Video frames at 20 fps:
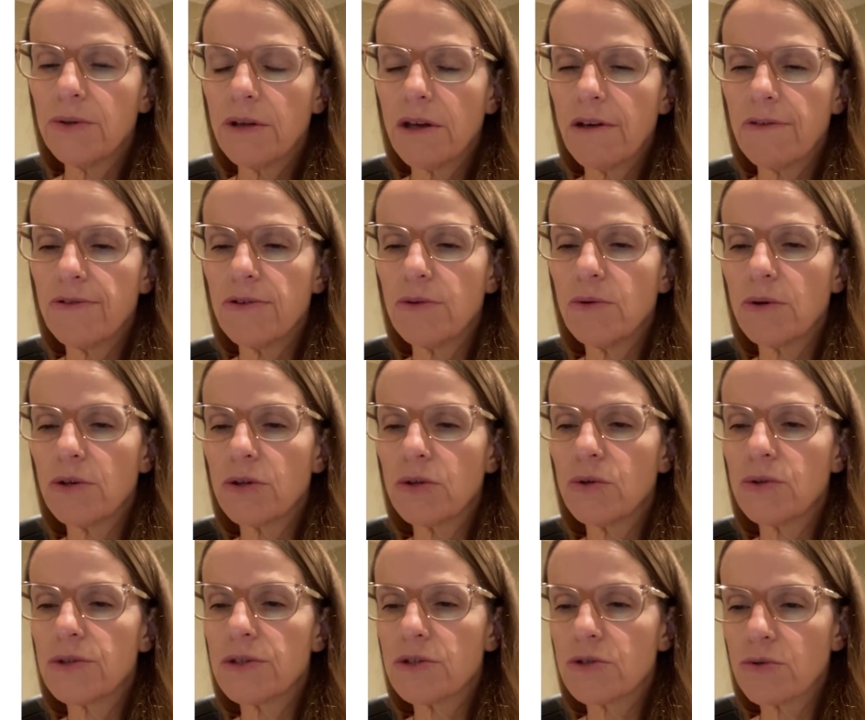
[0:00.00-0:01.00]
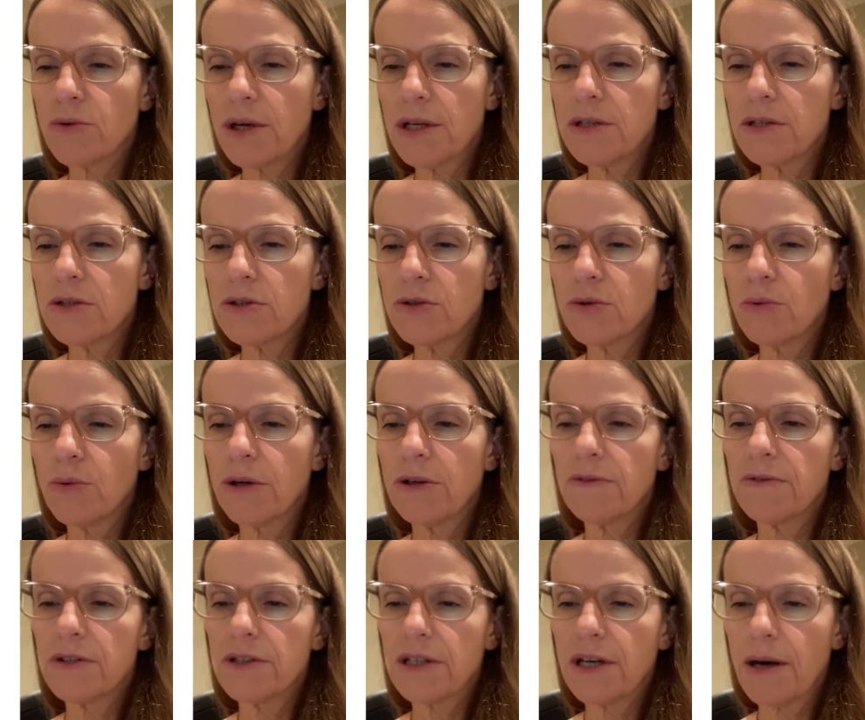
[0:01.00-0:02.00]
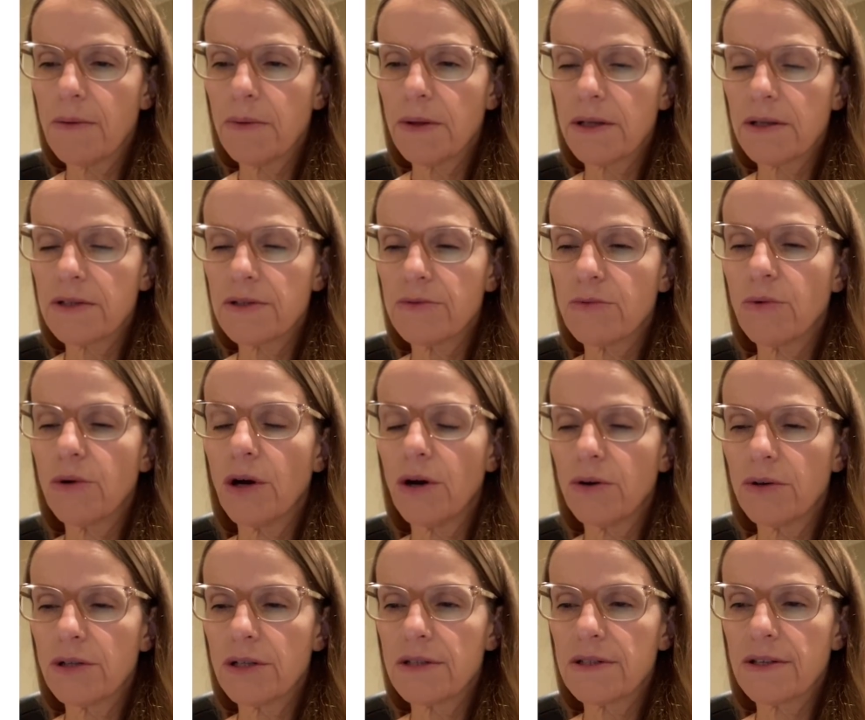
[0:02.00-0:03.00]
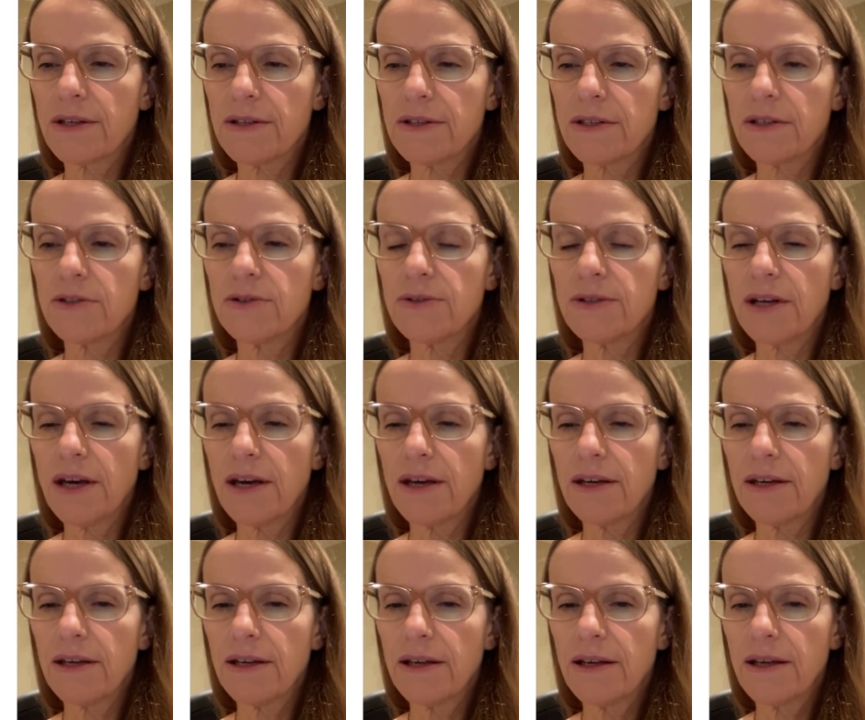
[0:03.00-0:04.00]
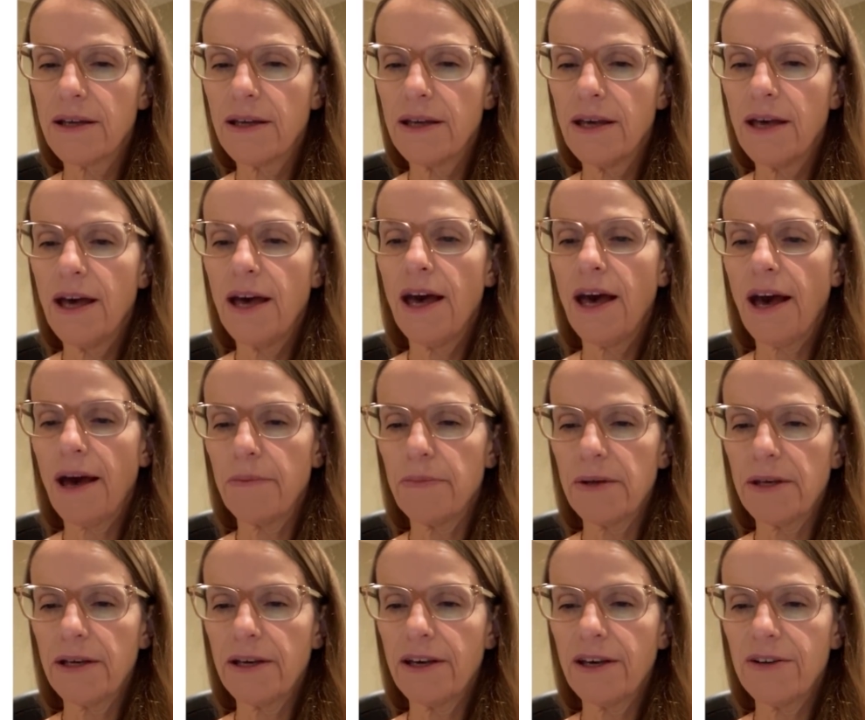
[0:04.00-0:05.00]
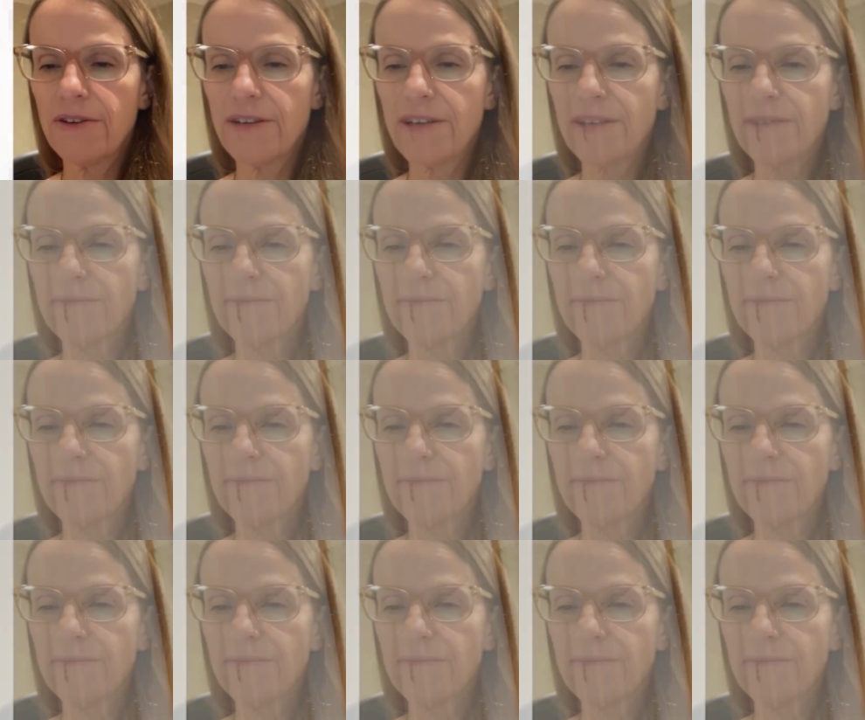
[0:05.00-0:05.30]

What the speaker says: if you want to go straight to one of the topics we are discussing today. Happy accounting!